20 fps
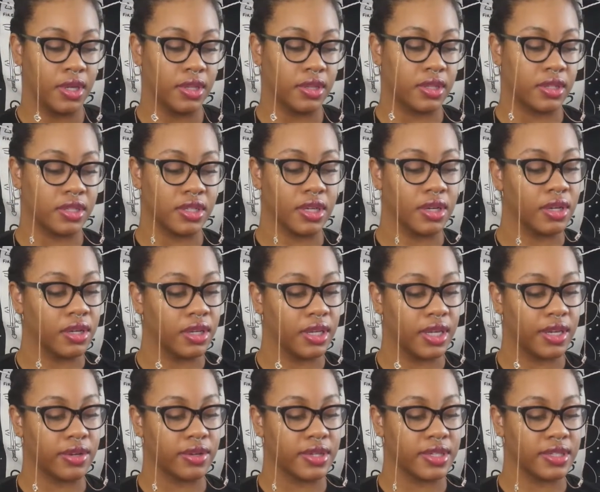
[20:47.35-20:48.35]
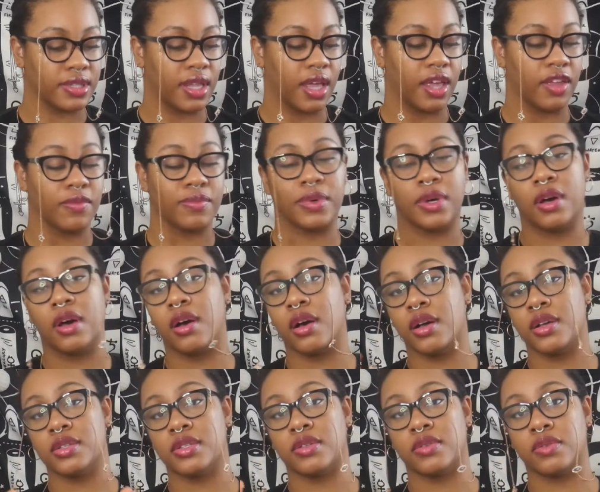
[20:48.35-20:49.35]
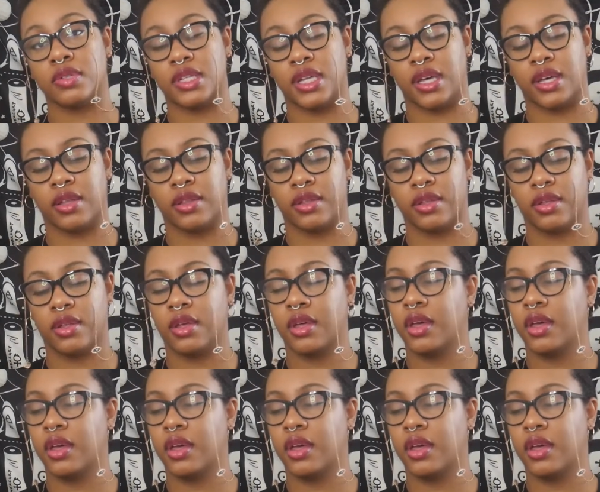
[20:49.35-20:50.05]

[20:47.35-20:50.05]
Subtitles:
The tongue carries life, but also death.